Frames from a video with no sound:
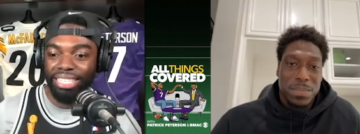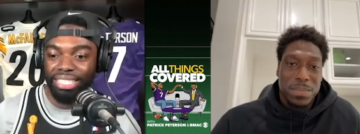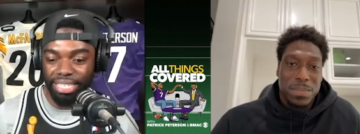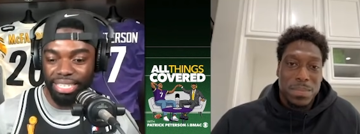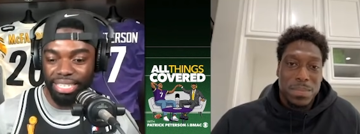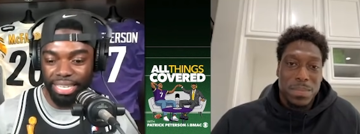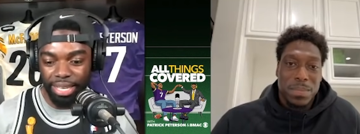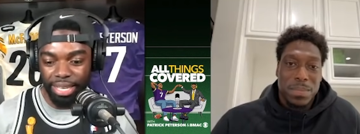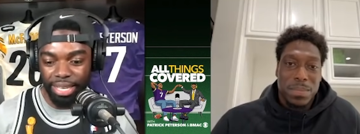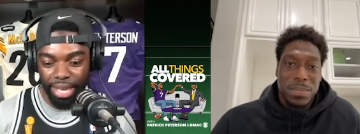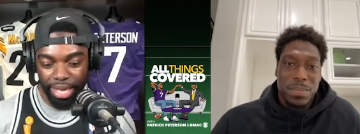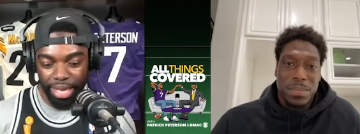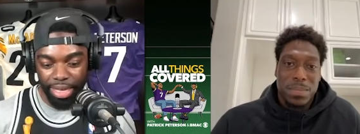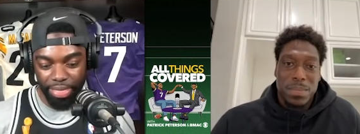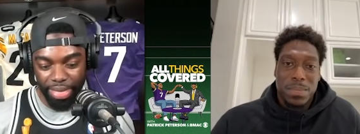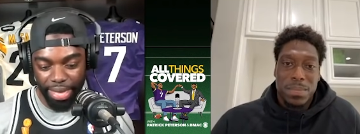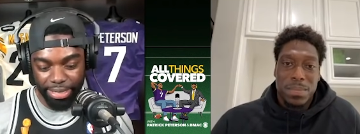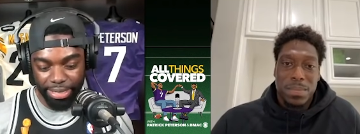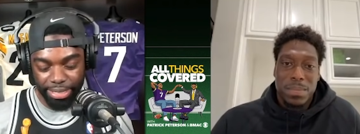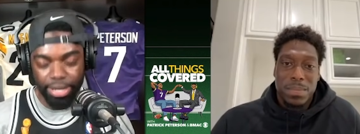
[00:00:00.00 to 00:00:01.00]
Speaker 1: see
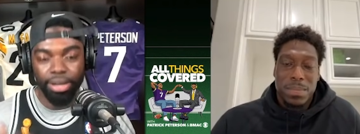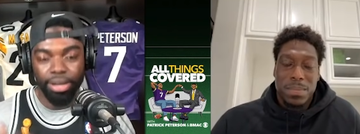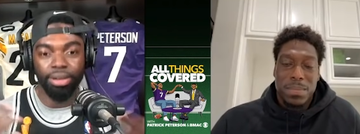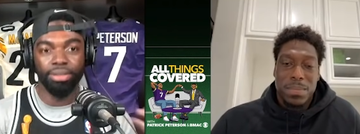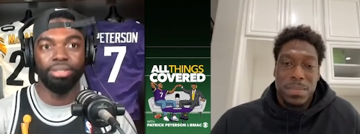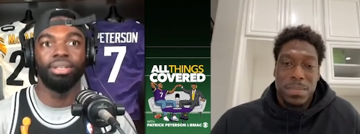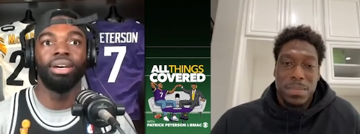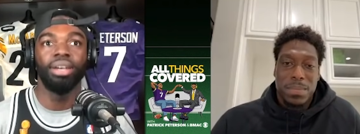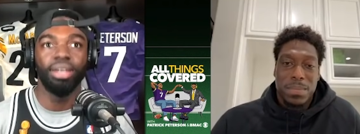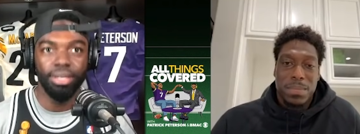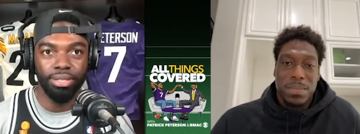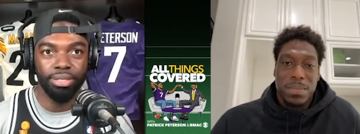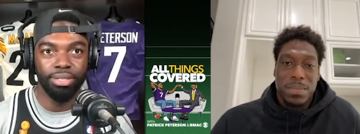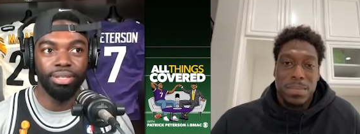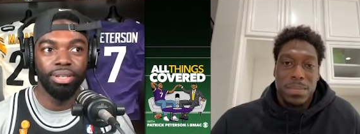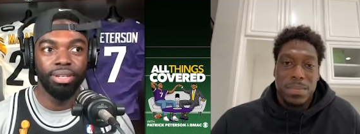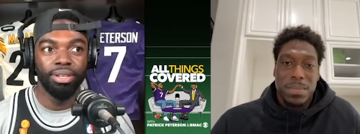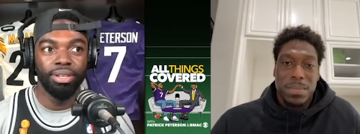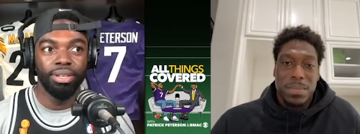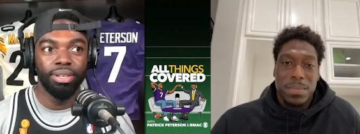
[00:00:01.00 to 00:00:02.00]
that tells
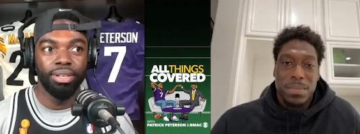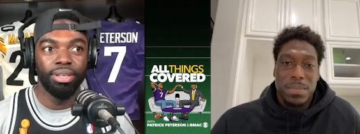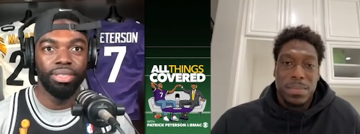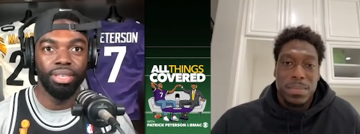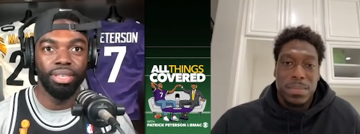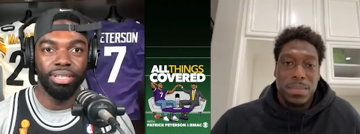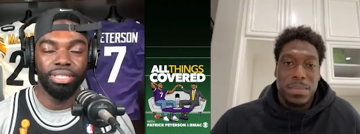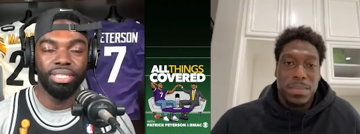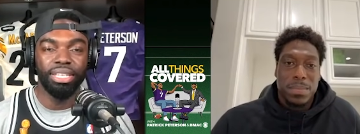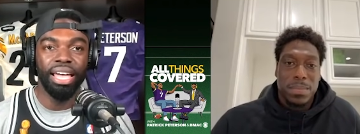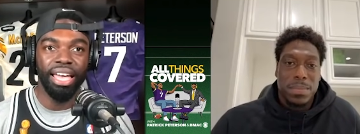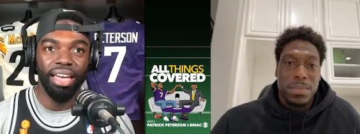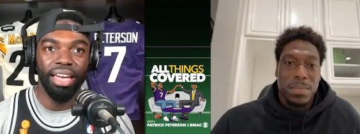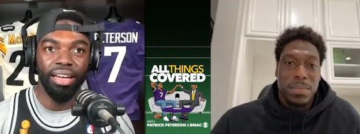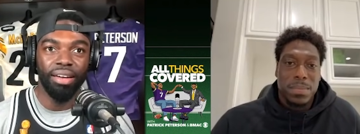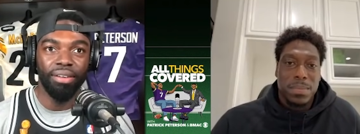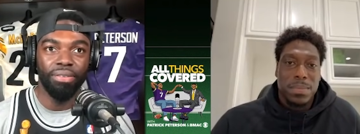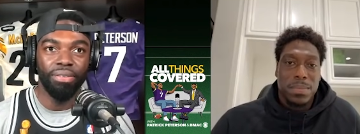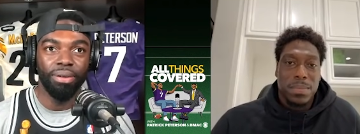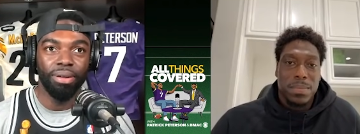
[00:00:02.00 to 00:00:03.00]
us, the
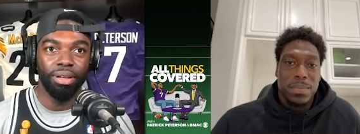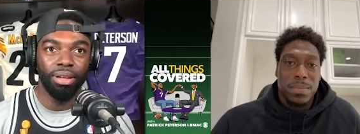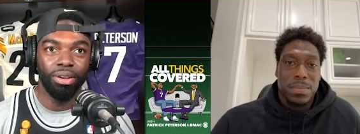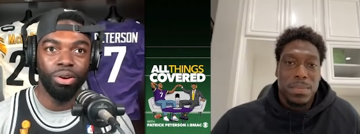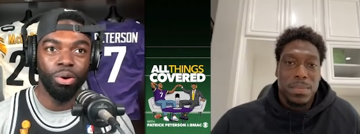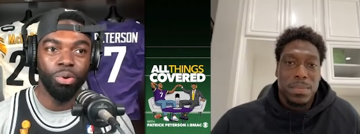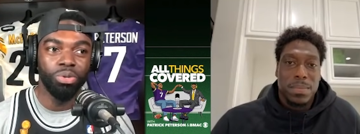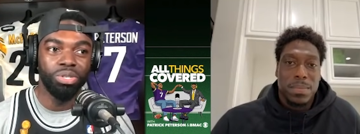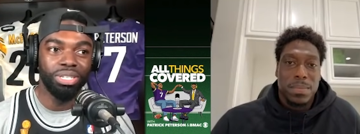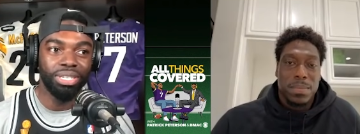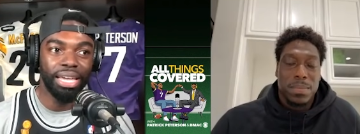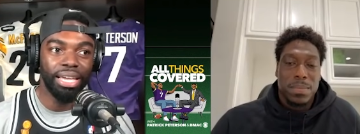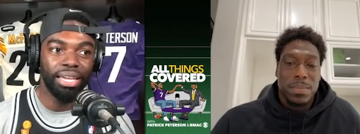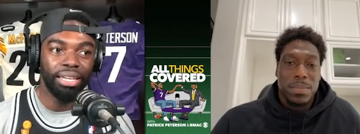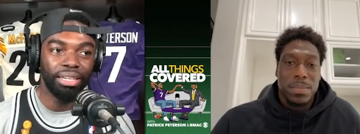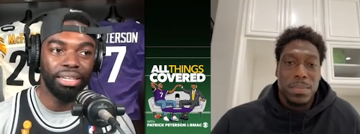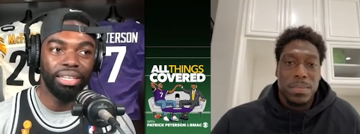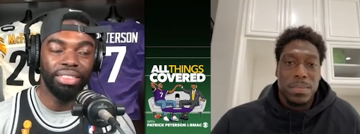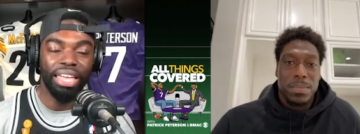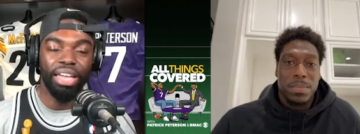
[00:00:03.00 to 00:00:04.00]
staff, Coach
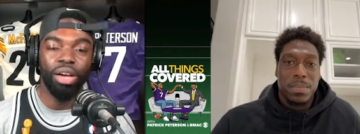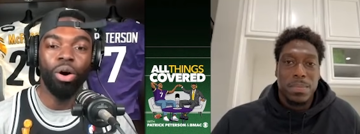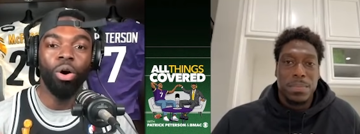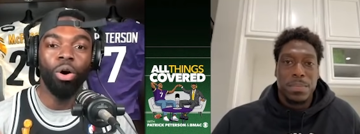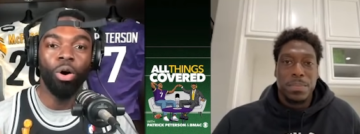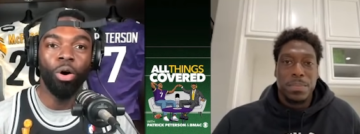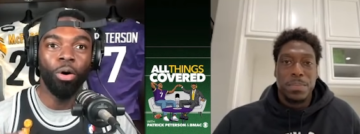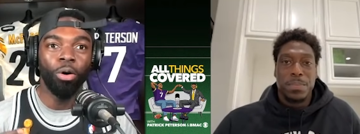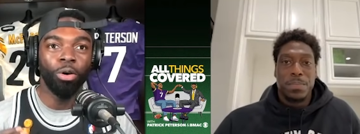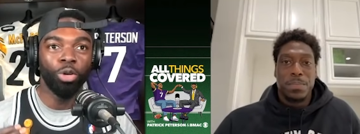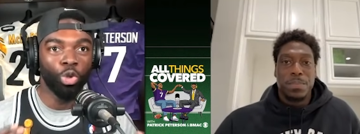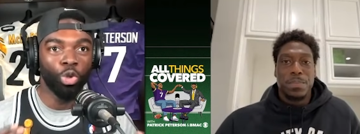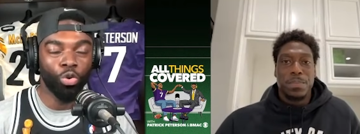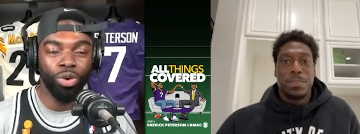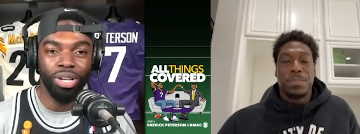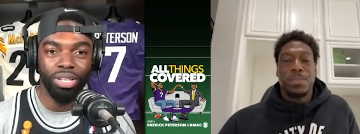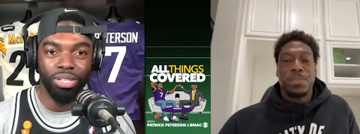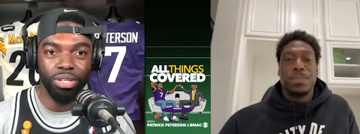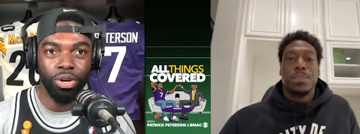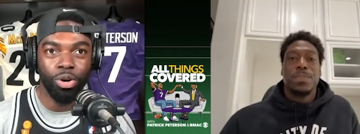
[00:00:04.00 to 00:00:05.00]
Staley, they all
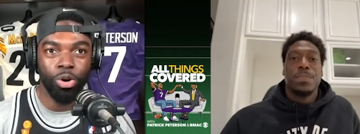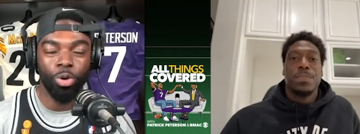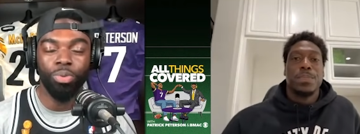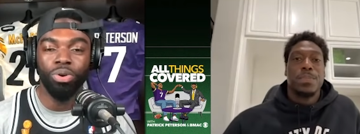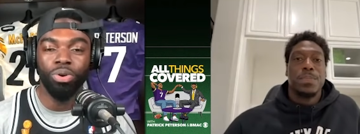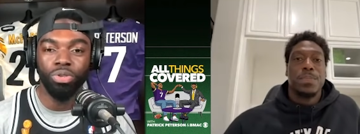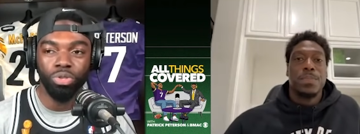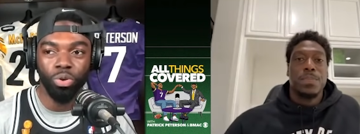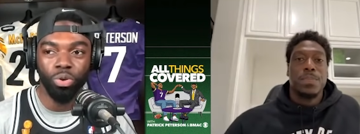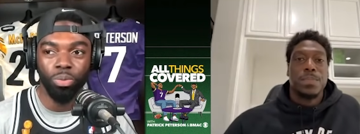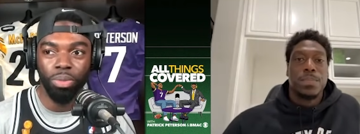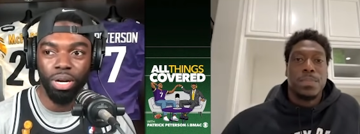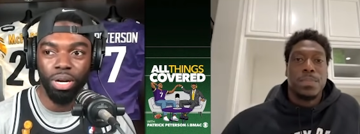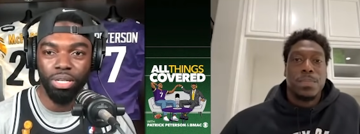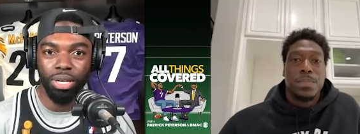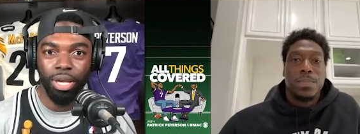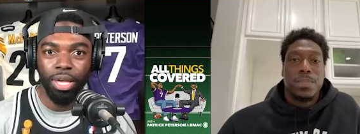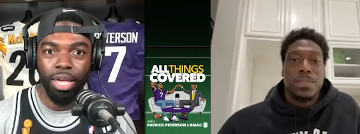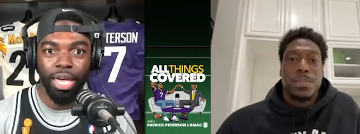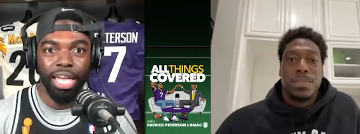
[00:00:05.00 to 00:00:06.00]
trust Herbert so
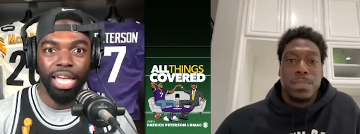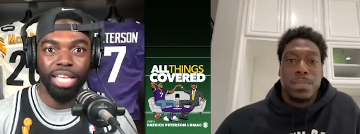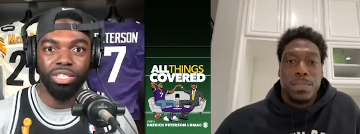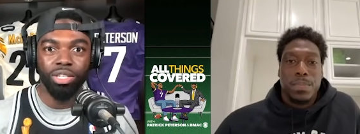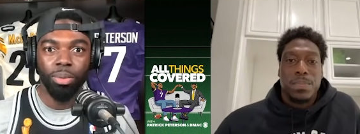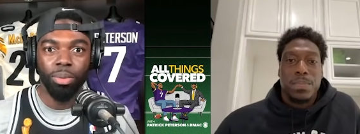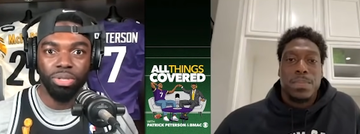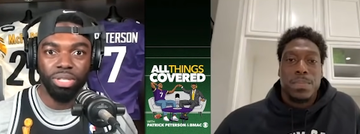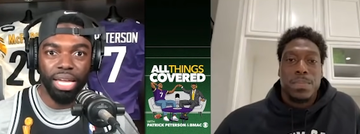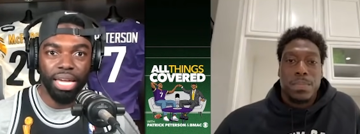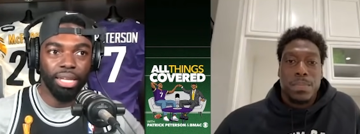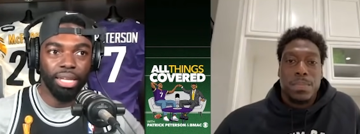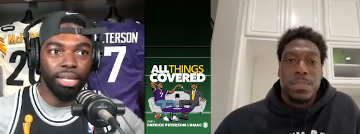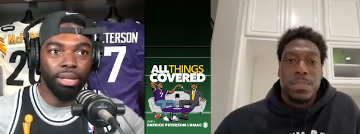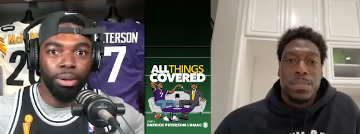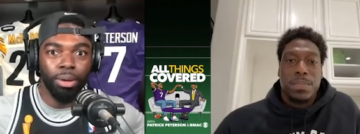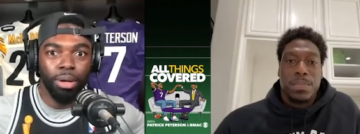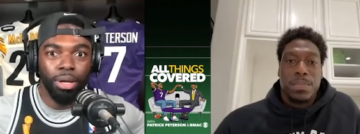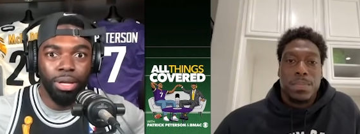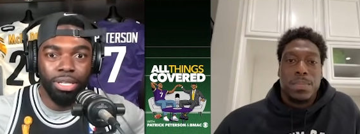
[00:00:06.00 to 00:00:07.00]
much. It's almost like
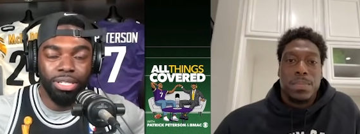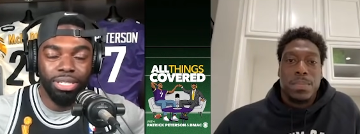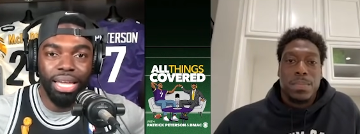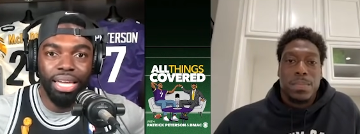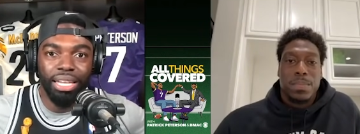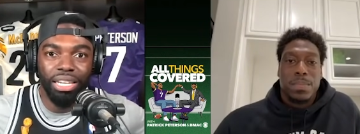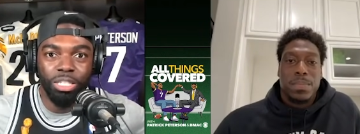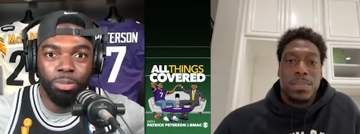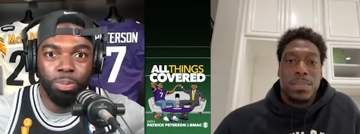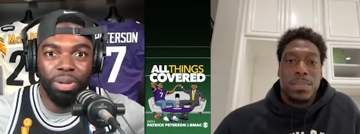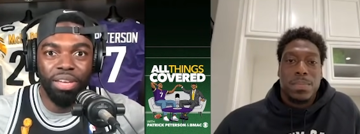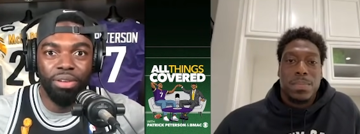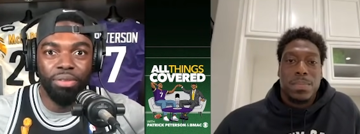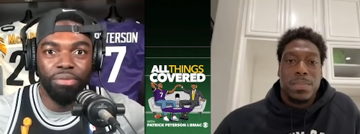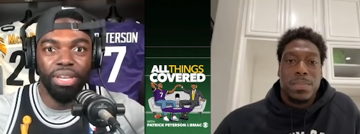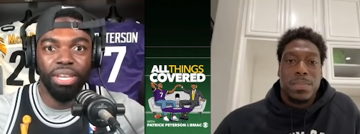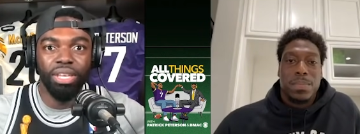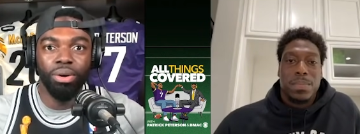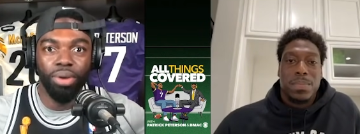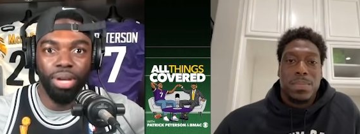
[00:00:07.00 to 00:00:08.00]
Staley's
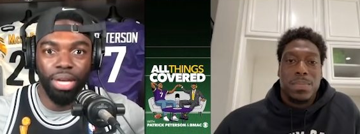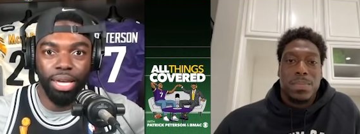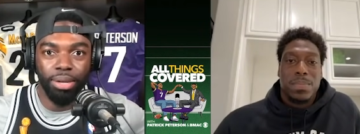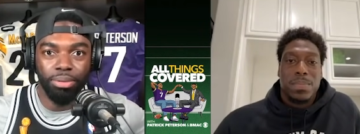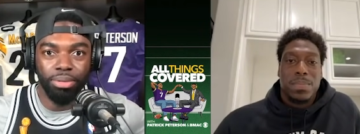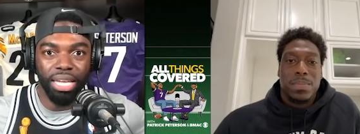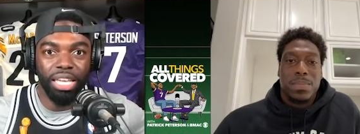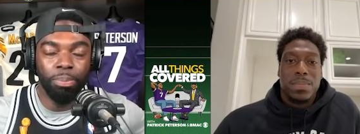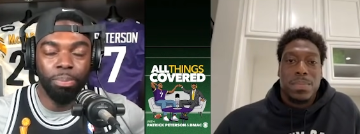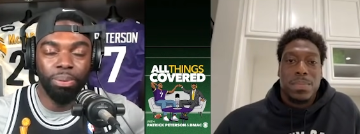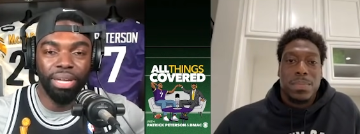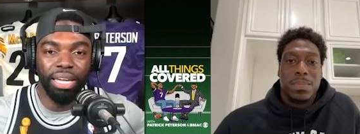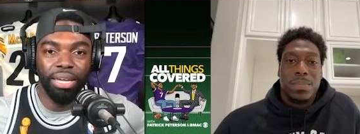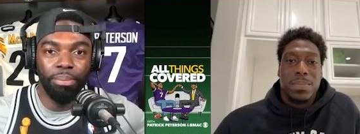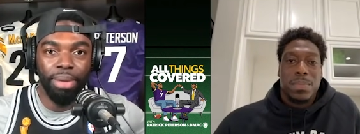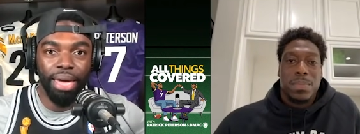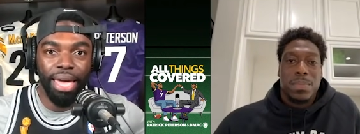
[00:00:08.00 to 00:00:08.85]
playing video games, like he playing